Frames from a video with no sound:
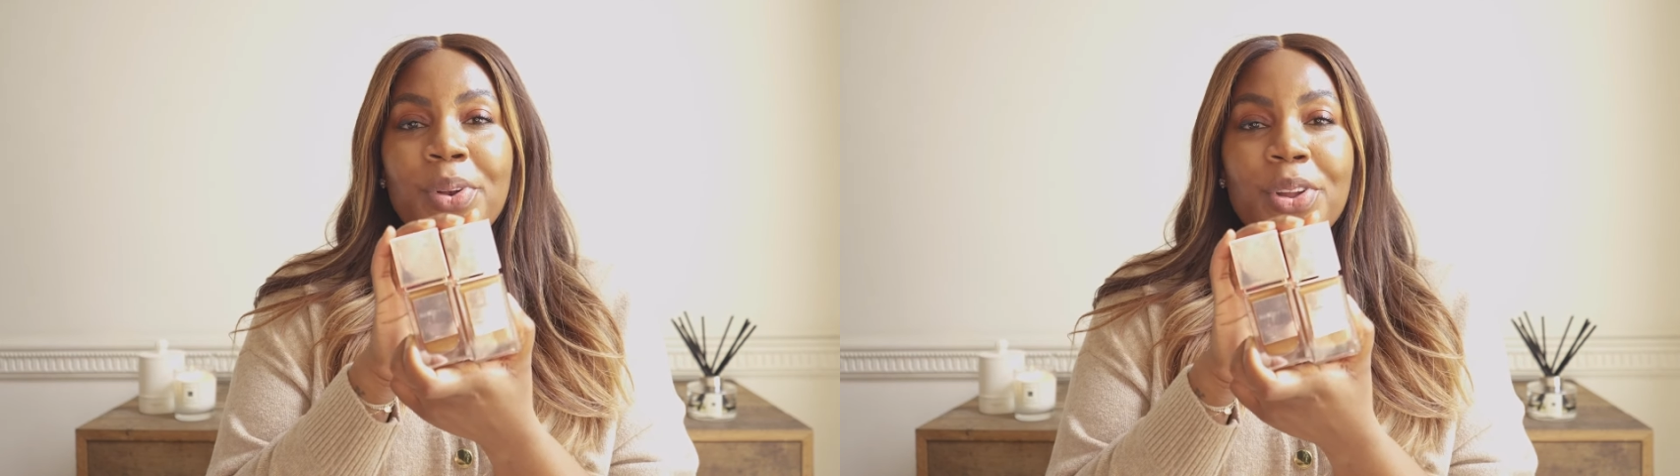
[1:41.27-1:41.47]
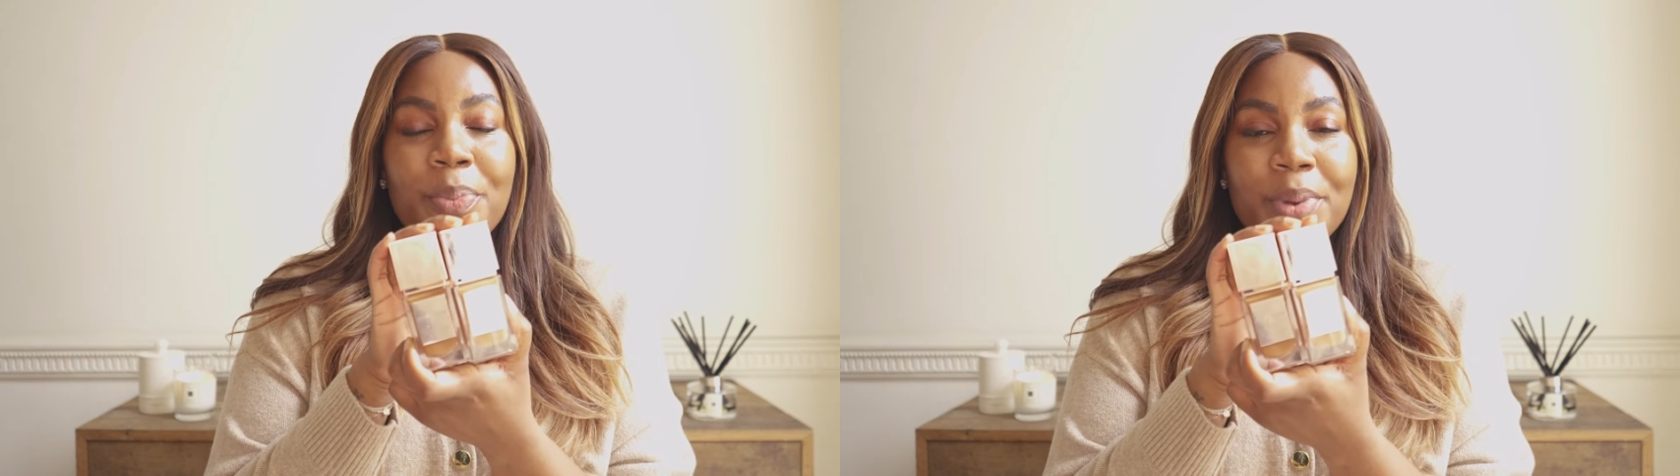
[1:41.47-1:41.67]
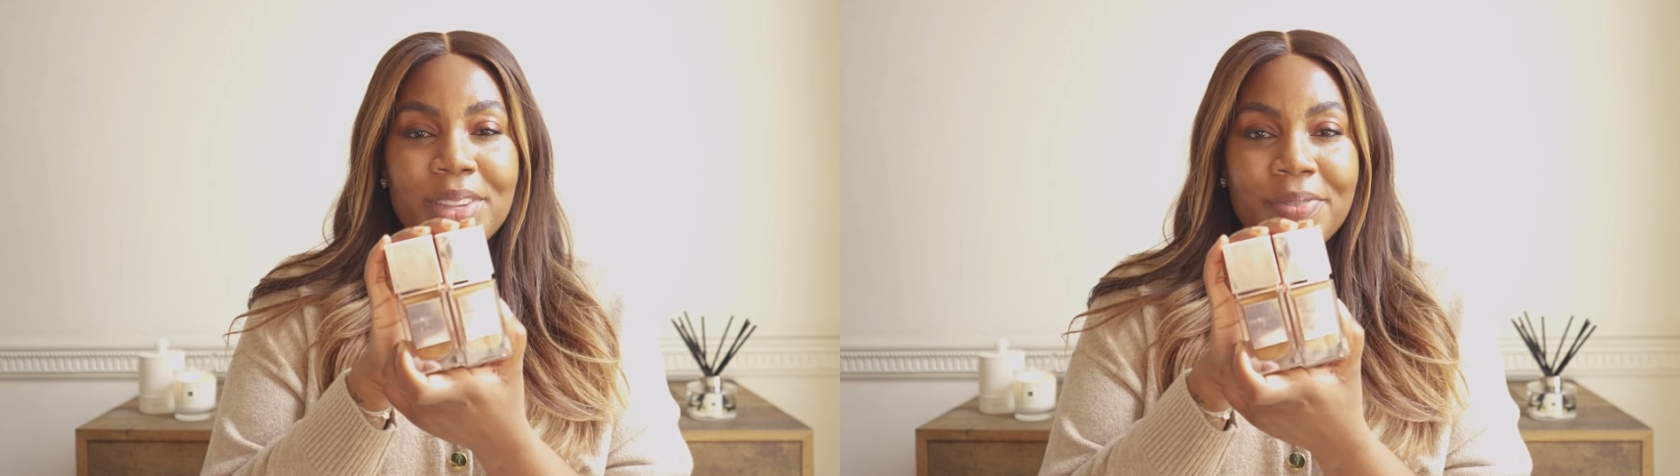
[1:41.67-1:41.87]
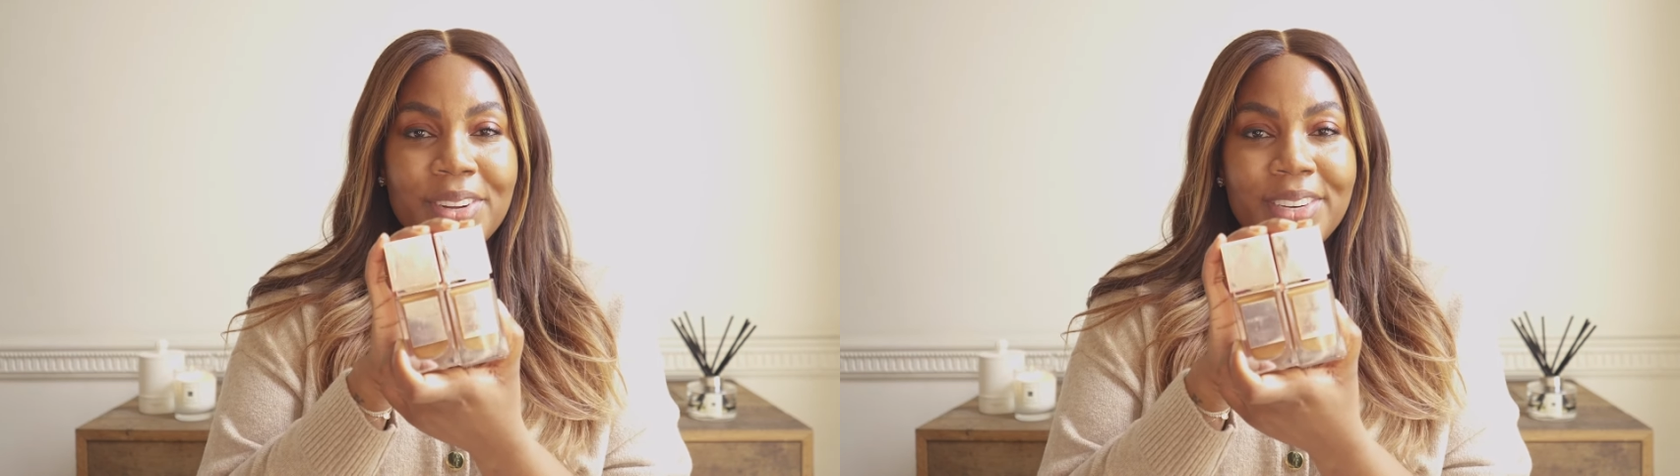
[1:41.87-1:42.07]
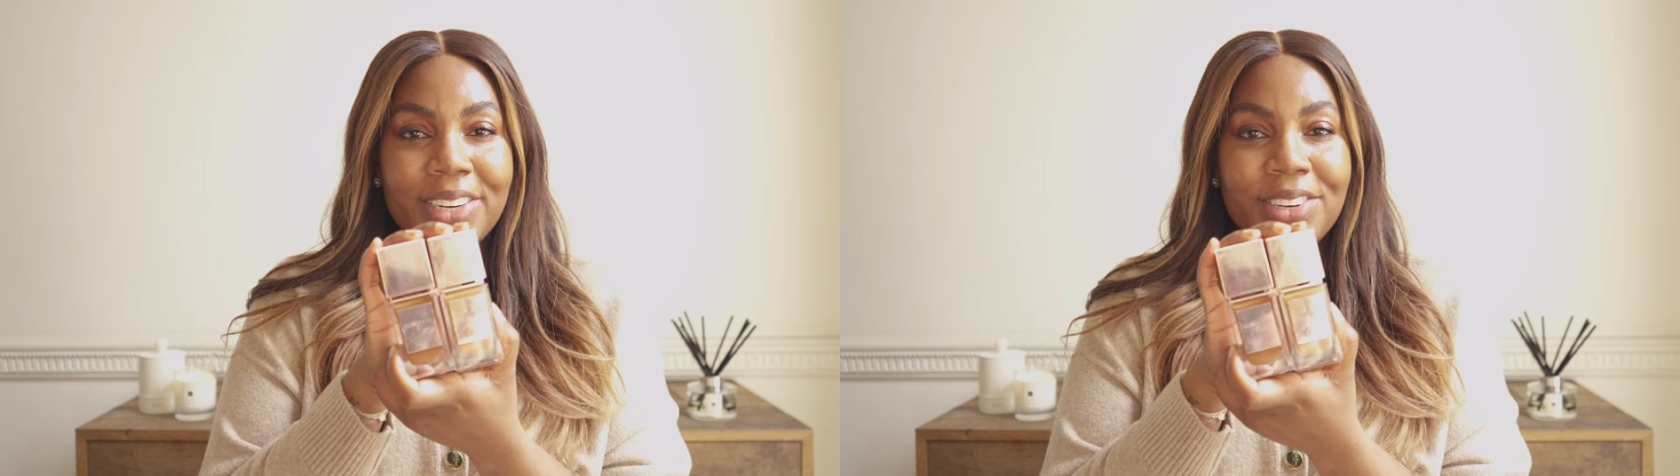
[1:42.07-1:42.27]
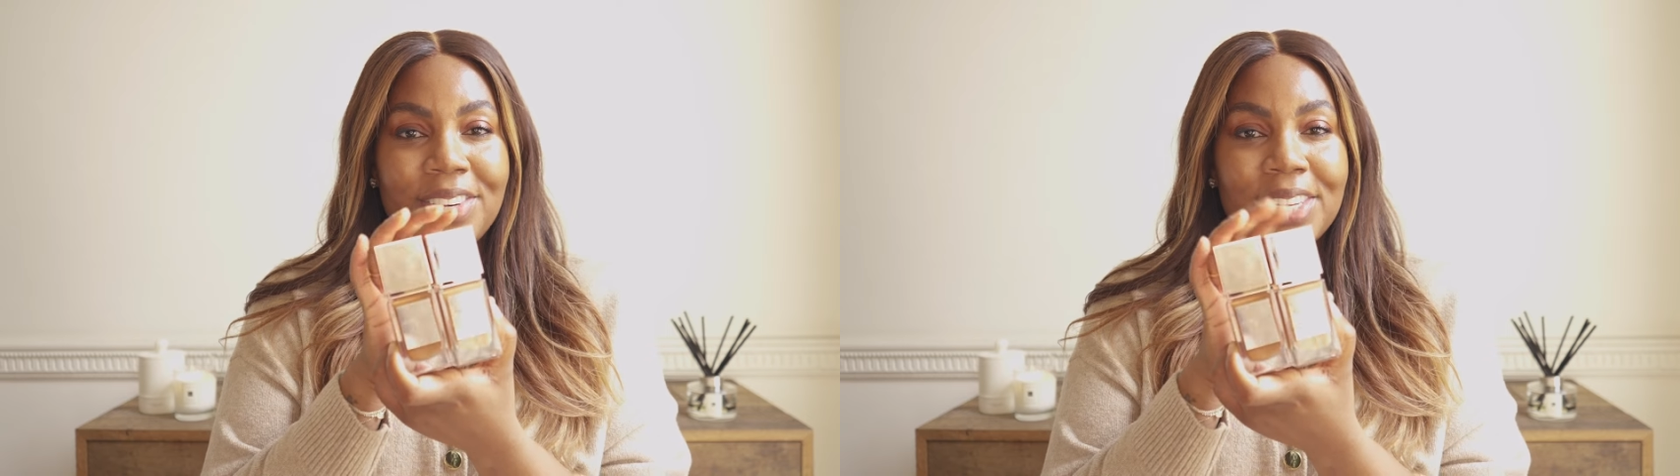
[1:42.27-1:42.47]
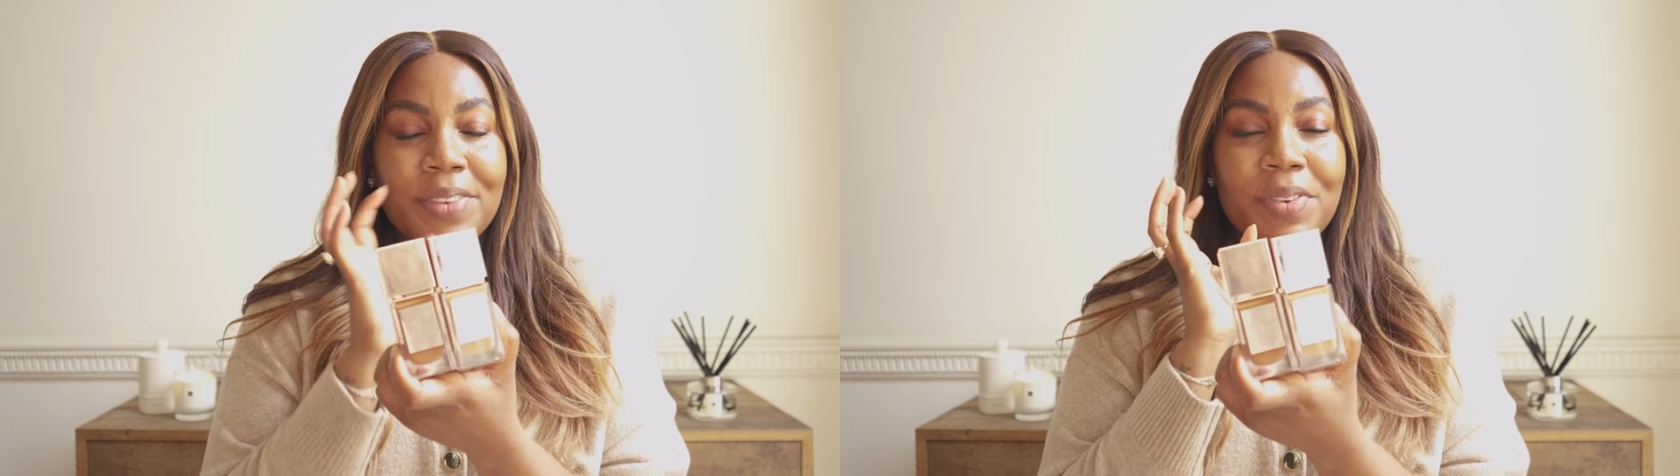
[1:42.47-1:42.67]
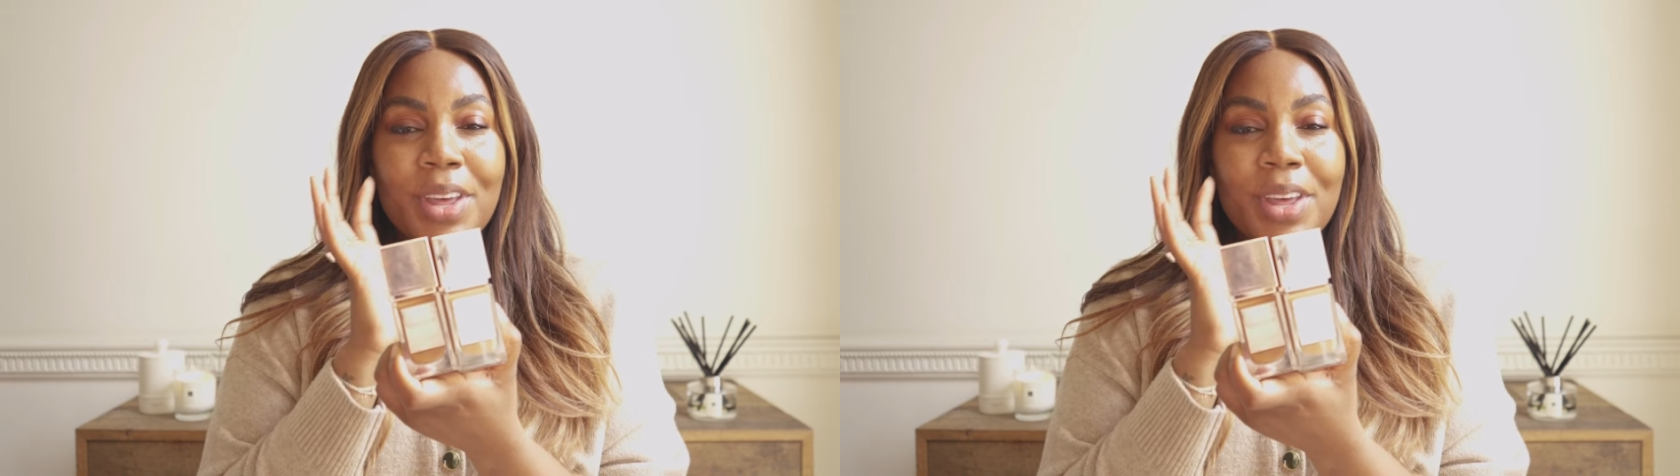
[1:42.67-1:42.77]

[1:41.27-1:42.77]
luminous foundation to give